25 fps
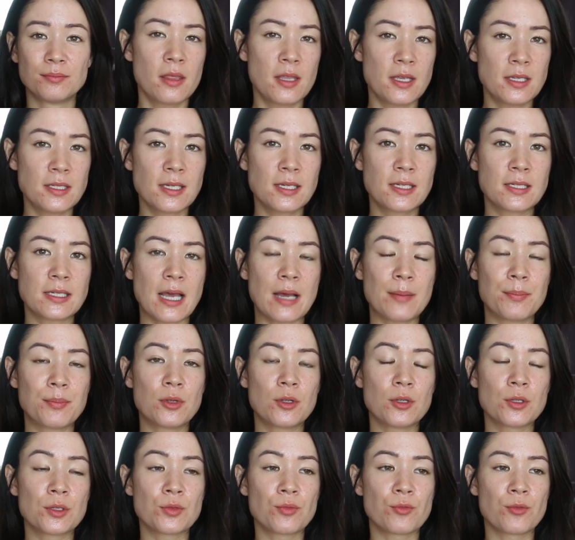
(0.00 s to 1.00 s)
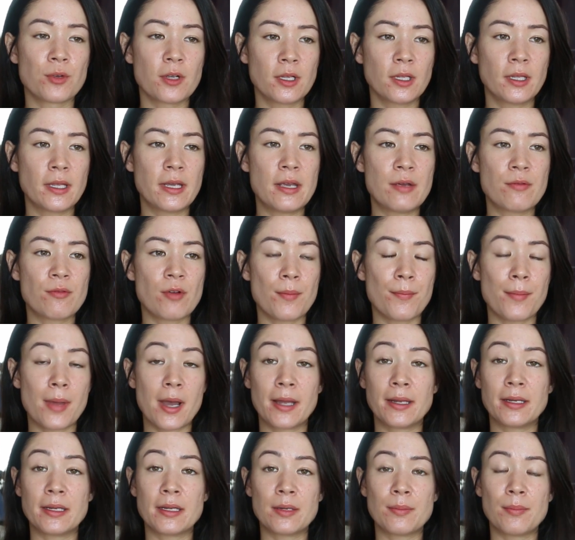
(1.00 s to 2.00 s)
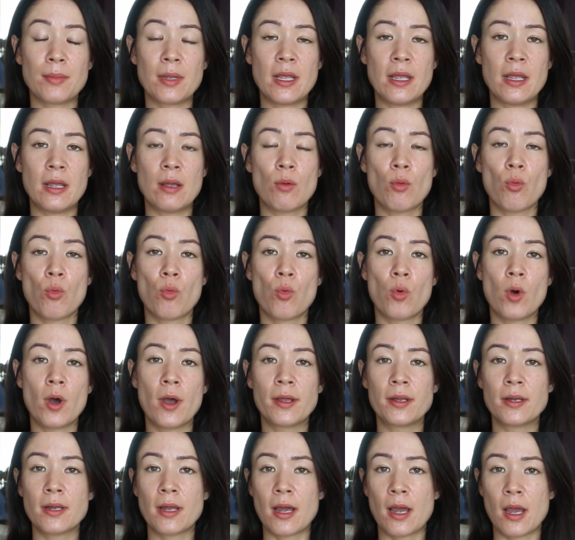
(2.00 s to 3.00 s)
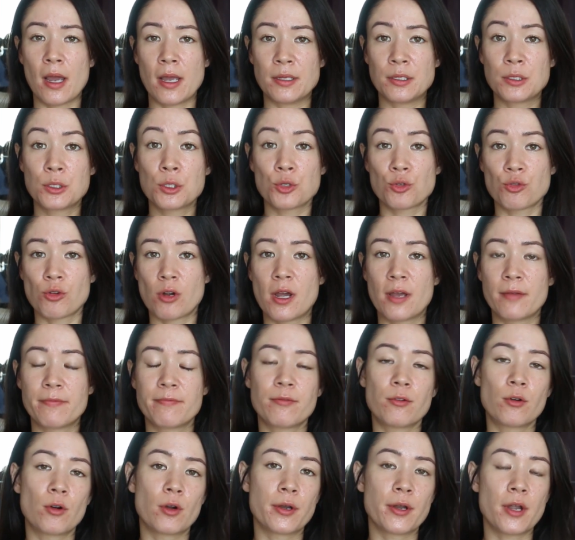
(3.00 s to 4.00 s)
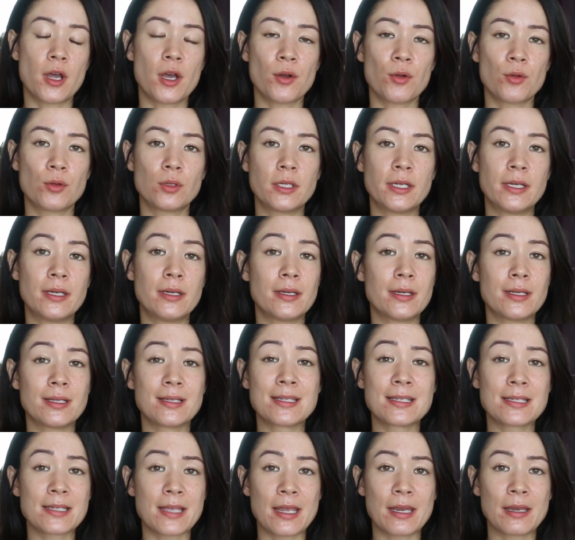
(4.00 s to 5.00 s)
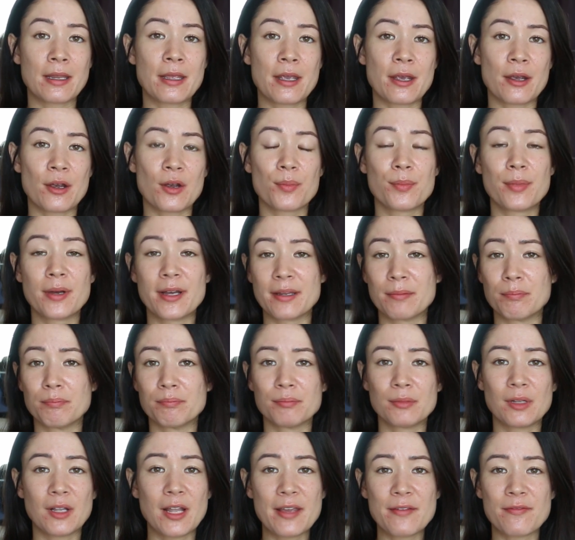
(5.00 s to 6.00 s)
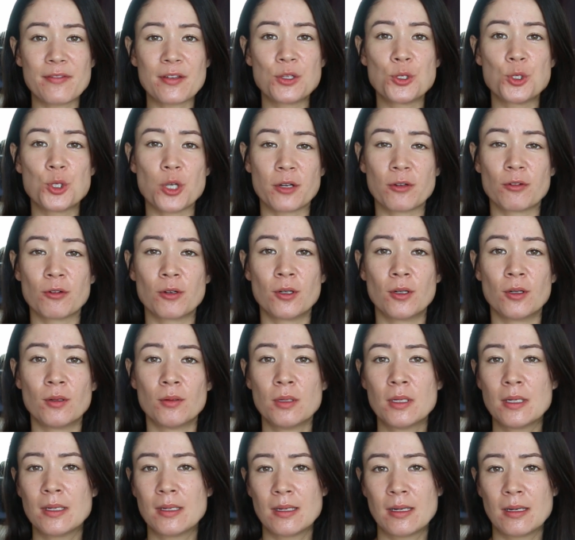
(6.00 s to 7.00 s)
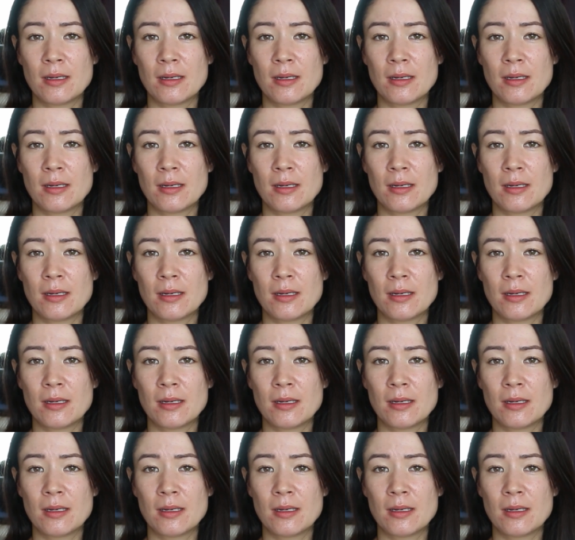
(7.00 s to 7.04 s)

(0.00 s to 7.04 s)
These examples really reminded me what I strive for, not only in skincare, but life in general.